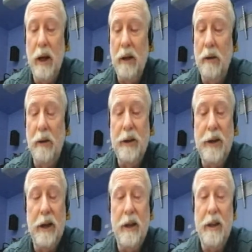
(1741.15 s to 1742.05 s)
look,
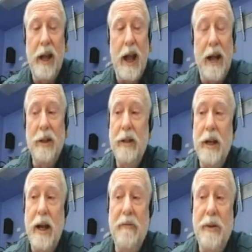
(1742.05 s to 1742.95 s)
there, there actually there
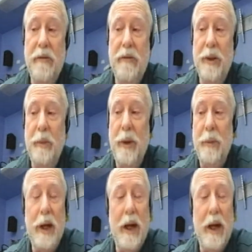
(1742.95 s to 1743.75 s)
have been a few people I